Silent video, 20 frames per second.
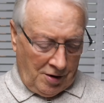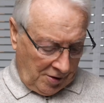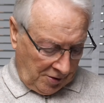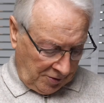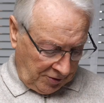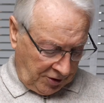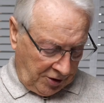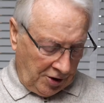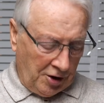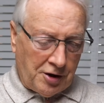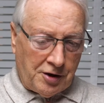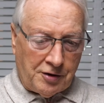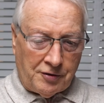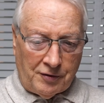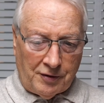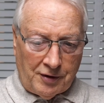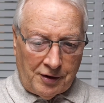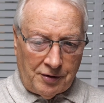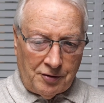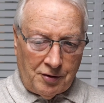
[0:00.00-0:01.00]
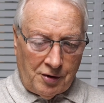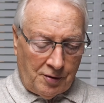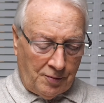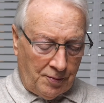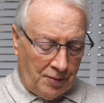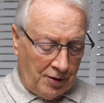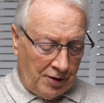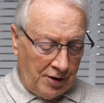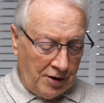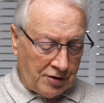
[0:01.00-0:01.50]
Alternatively, you could
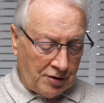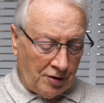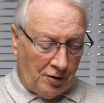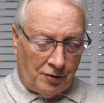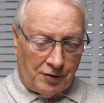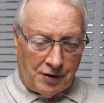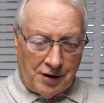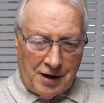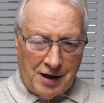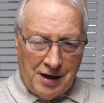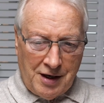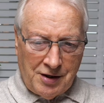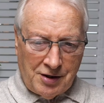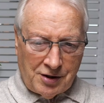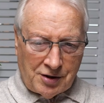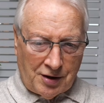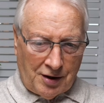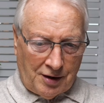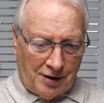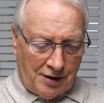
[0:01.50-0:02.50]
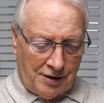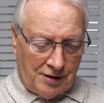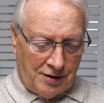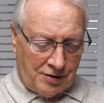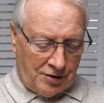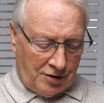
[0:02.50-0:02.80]
put this on the inside,